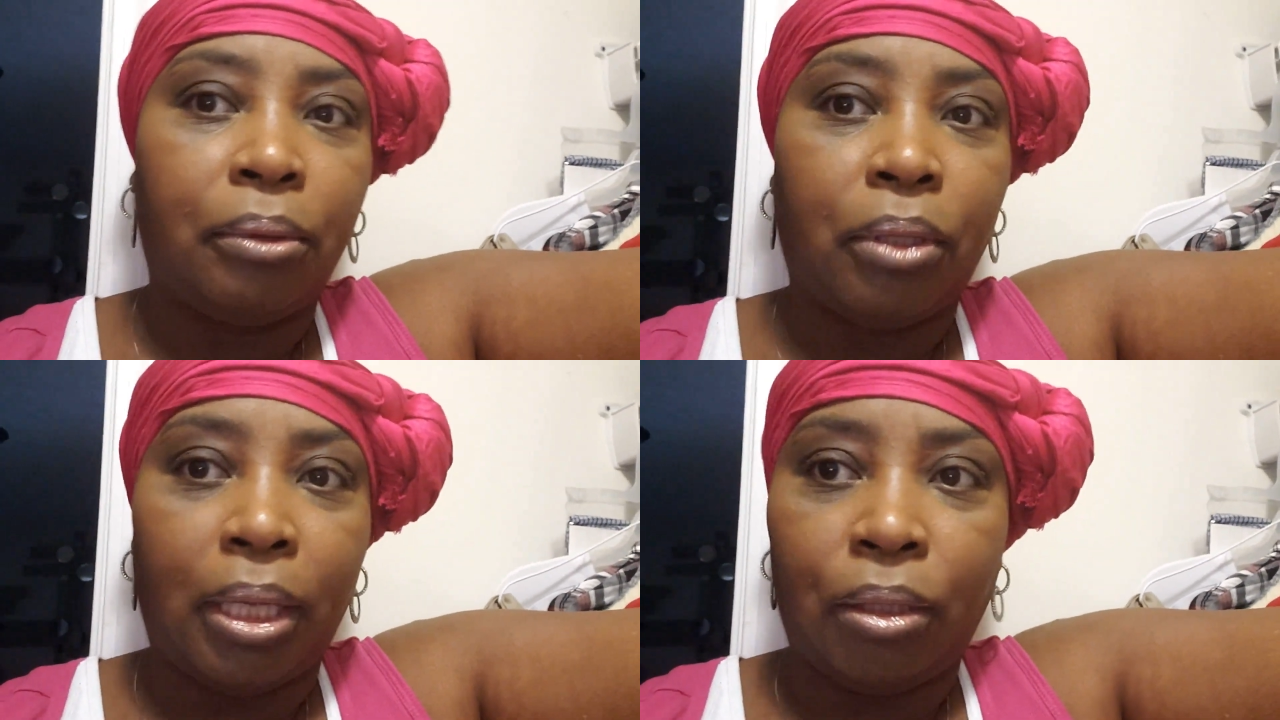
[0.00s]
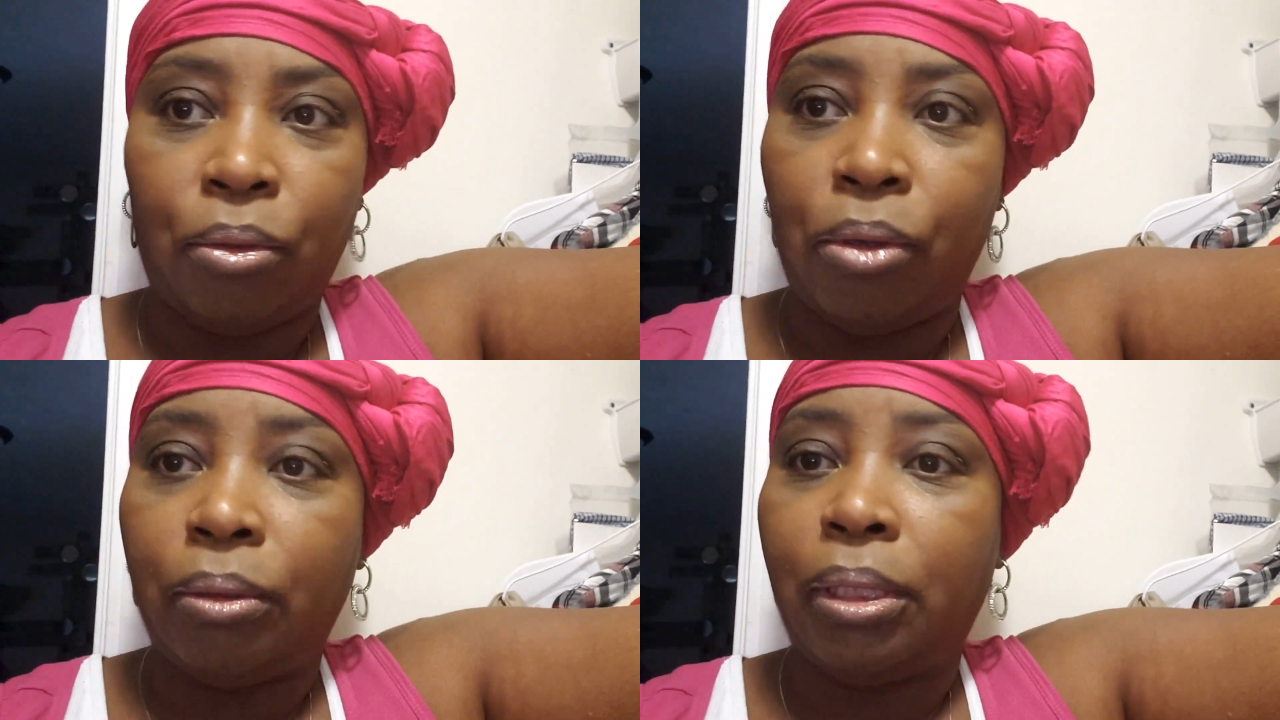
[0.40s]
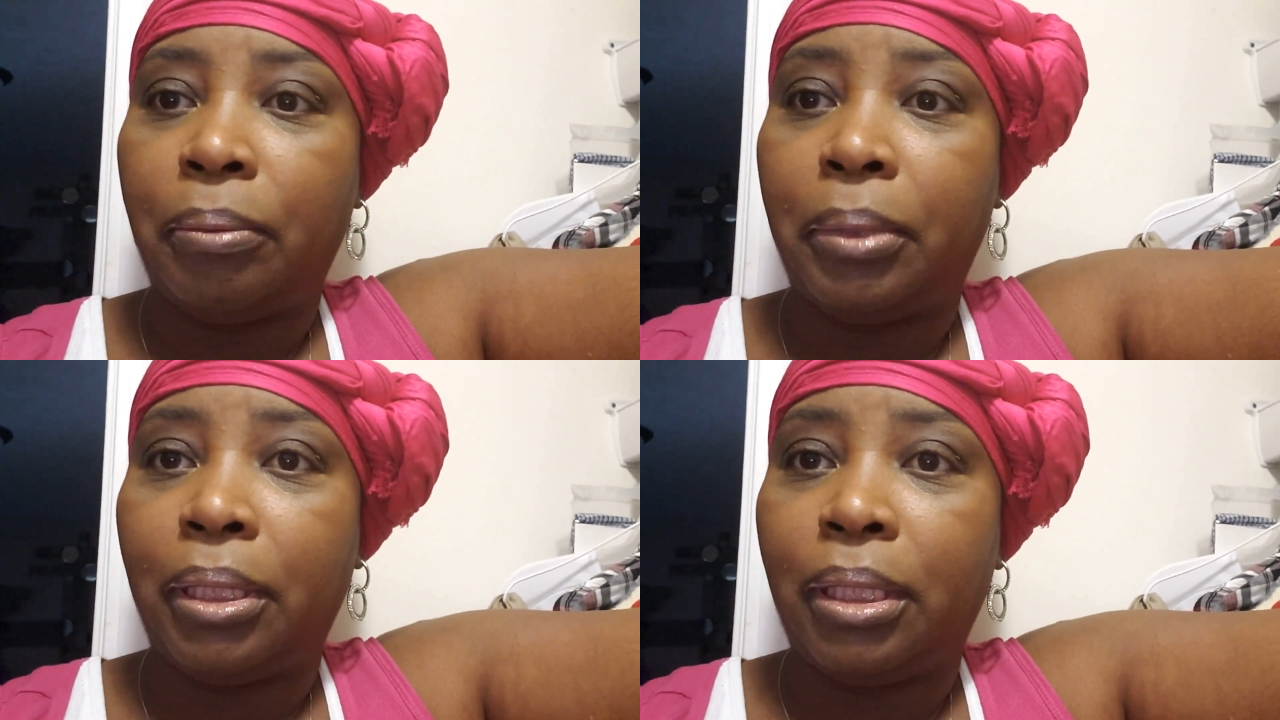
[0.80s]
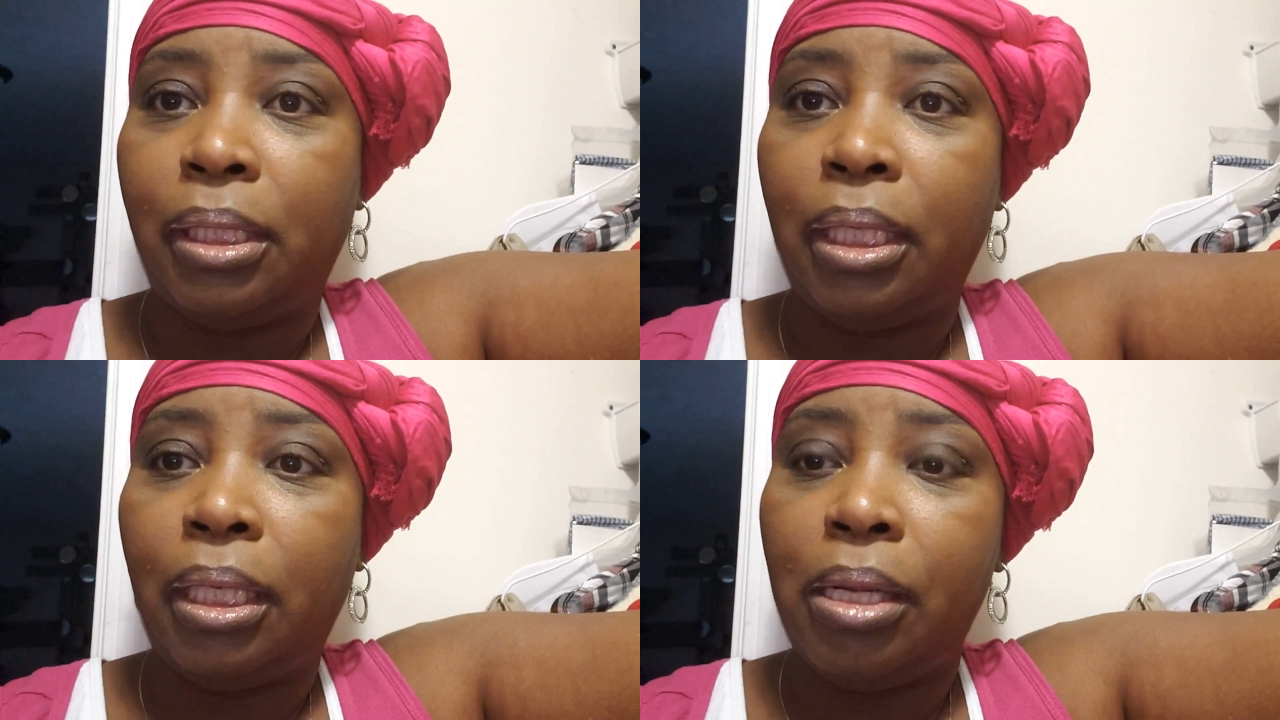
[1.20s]
So I threw on some
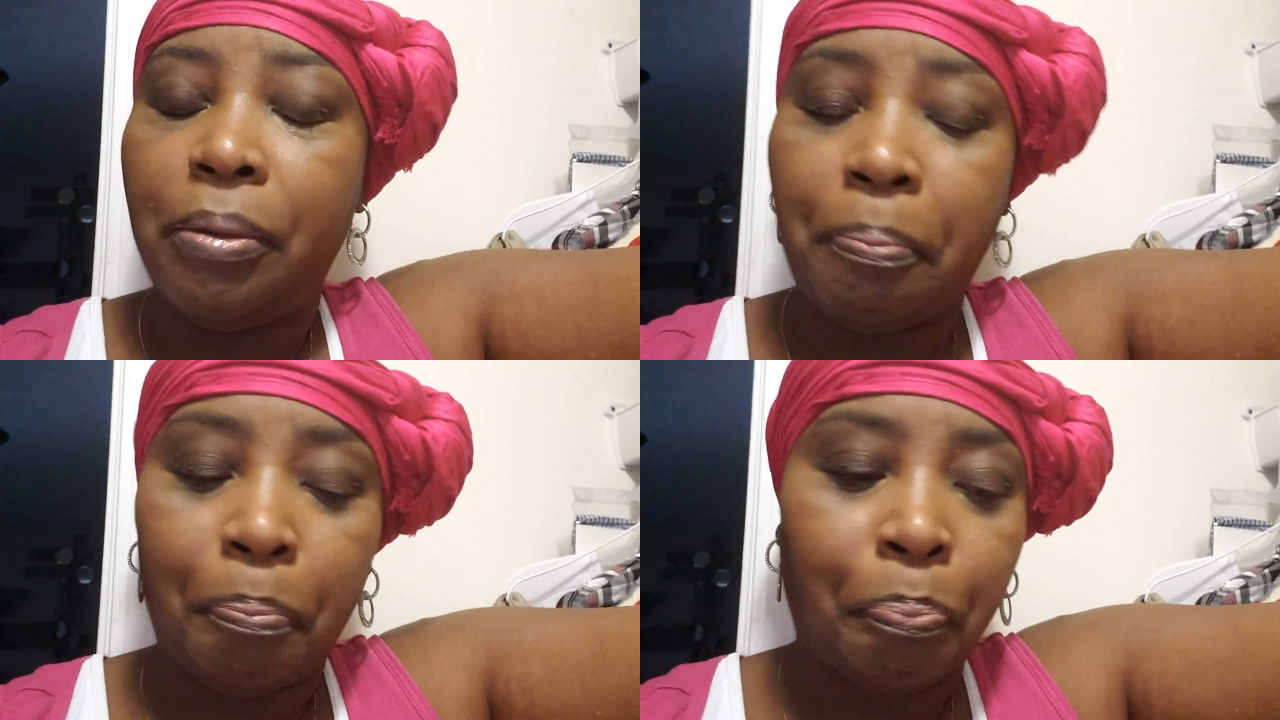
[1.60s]
concealer,